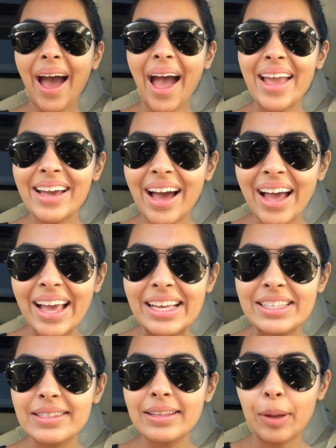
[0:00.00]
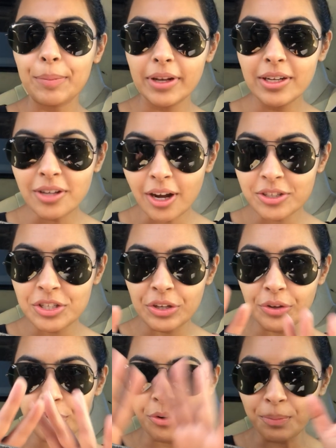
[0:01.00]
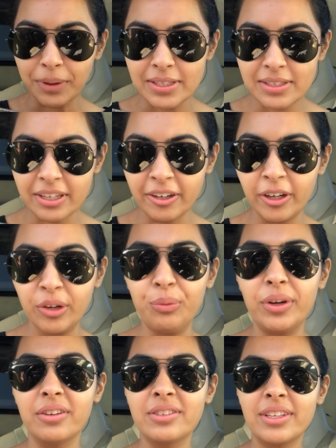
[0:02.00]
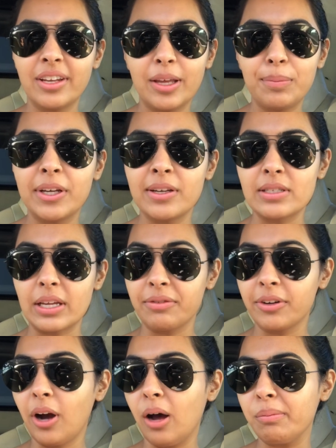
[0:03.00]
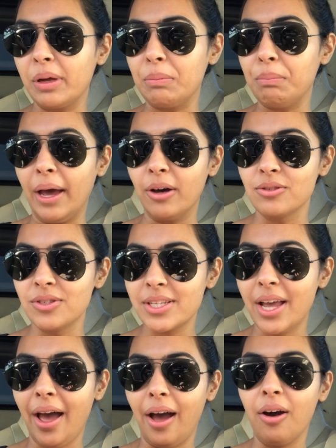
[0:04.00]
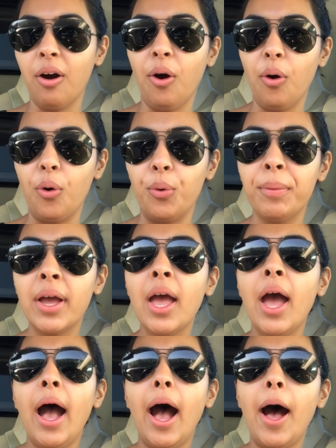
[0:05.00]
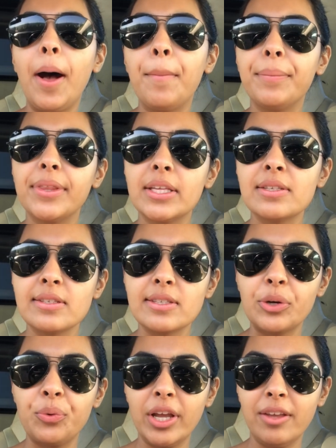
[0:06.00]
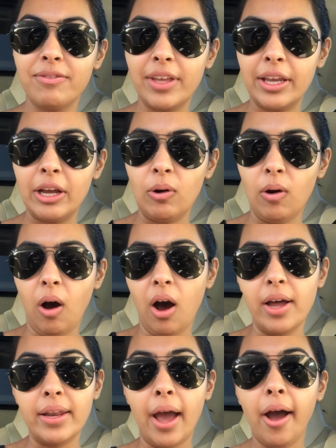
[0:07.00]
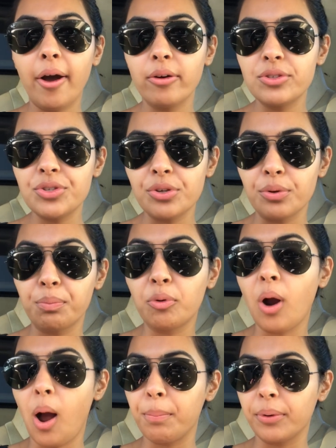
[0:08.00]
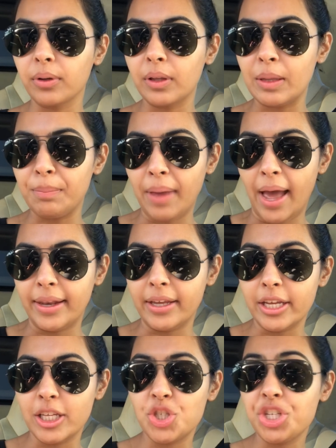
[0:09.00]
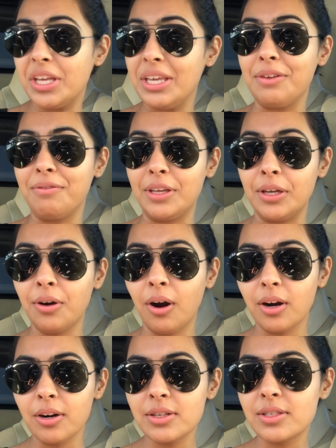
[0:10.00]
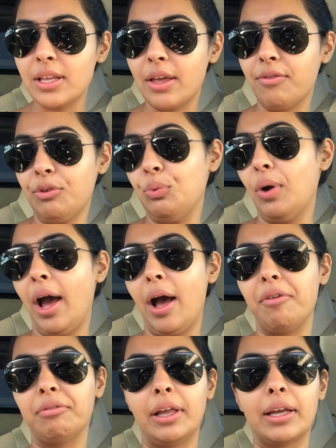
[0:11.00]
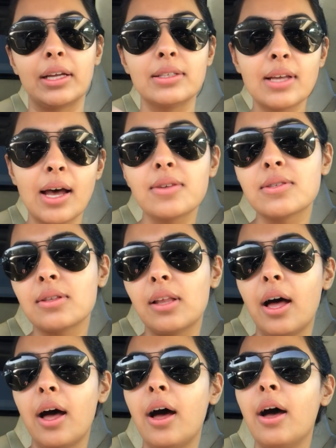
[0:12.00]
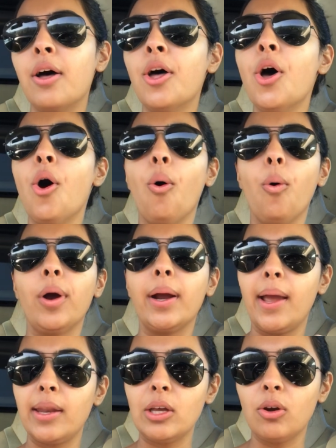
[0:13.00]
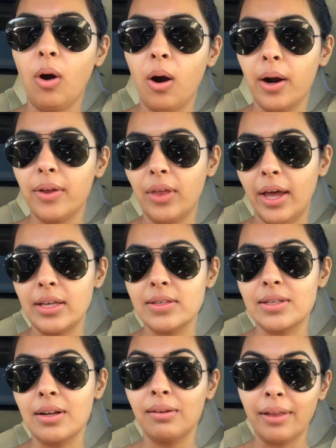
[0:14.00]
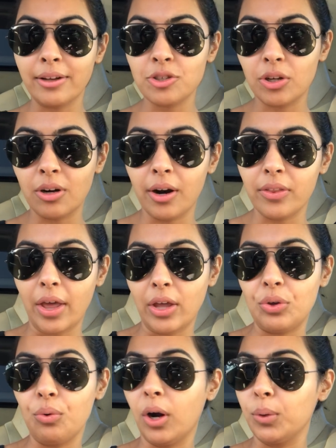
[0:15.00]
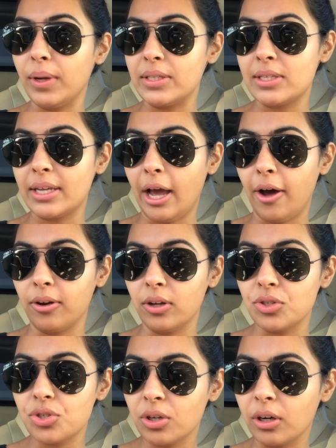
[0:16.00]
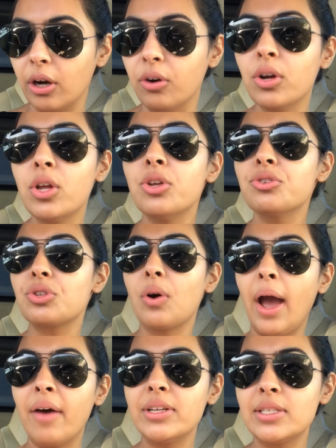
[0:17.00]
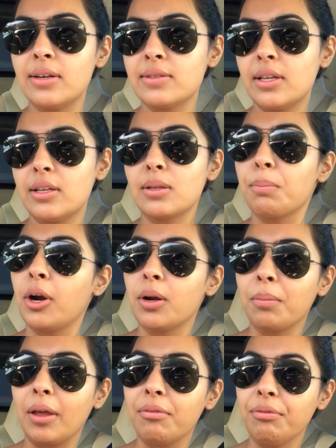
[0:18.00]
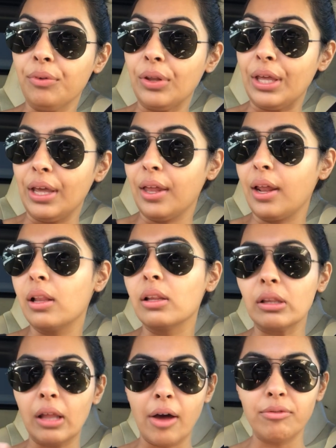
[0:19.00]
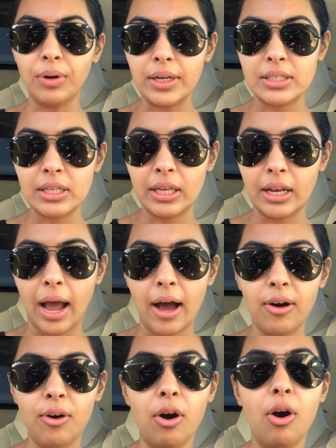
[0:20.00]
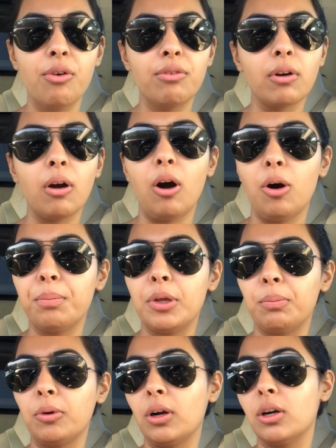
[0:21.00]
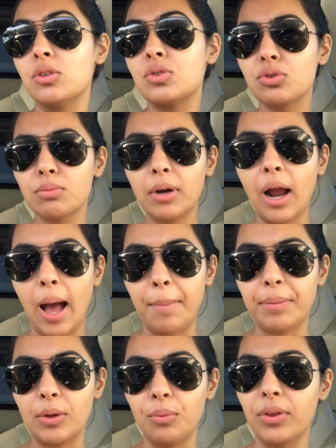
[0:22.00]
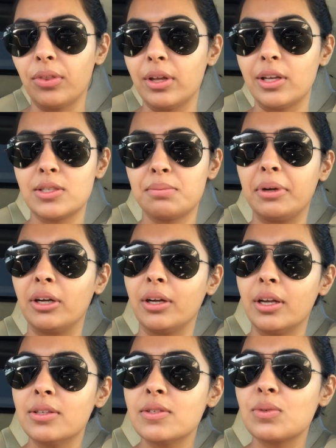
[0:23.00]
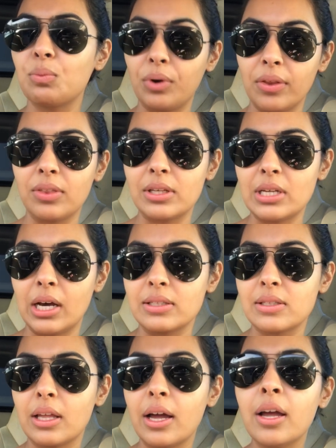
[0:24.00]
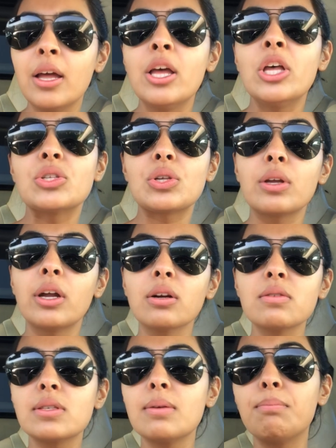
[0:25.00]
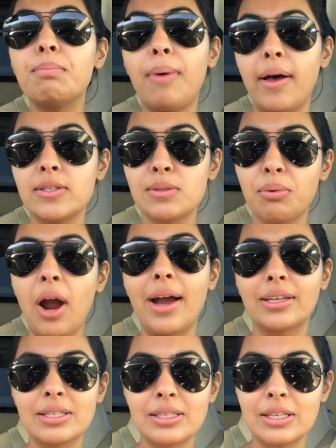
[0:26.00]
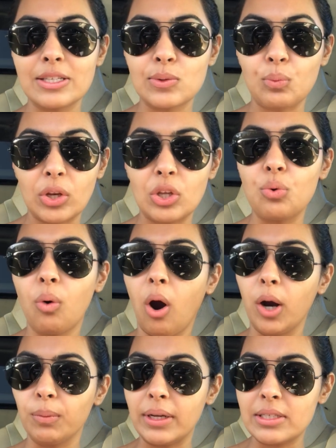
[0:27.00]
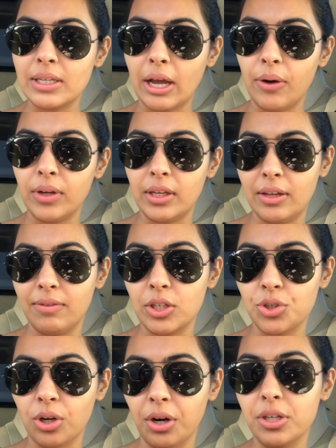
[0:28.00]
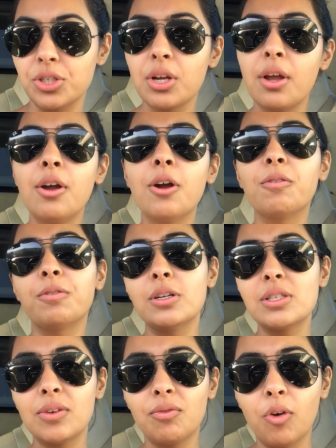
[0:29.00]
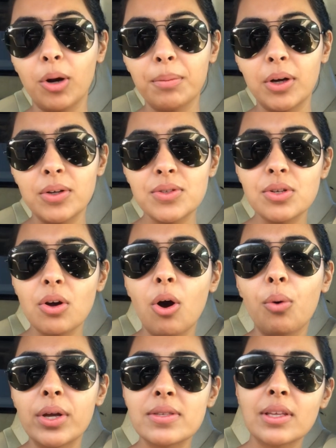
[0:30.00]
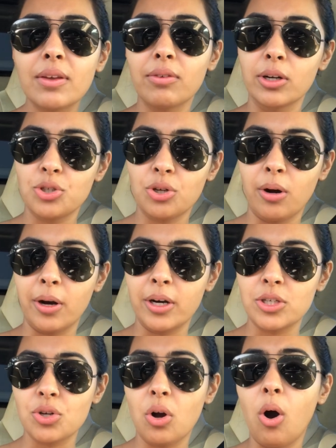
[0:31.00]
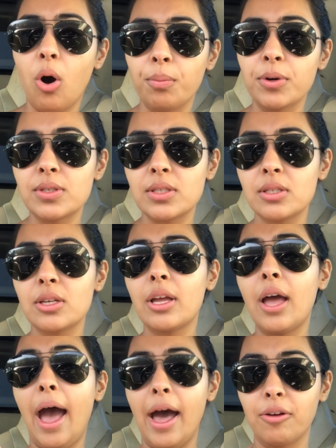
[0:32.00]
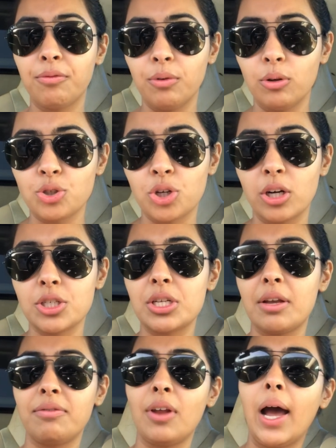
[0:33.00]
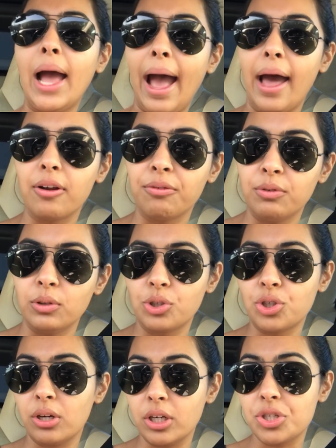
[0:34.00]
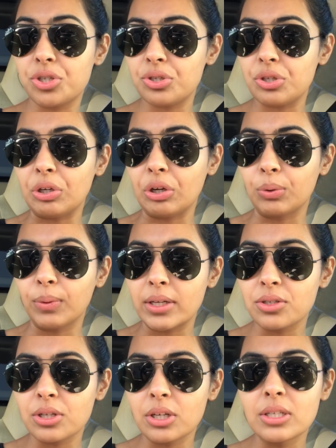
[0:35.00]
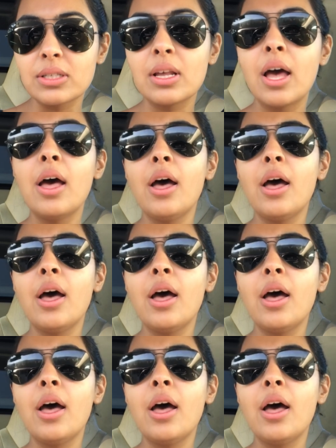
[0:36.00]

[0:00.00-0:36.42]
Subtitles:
Hi guys, I'm gonna talk to you through my steering wheel today because I forgot my mount at home. But this is a quick video on how to properly manage EV cars. If you have like a Tesla or any car that is an electric car that you are renting out on Turo. So I have a Tesla as a part of my fleet and I love renting it out. Overall, people are super happy with the experience with the Tesla. So here are some best practices when you are renting out an EV charge. First and foremost, always give your charge almost at a full charge, if not at a full charge, to your renters.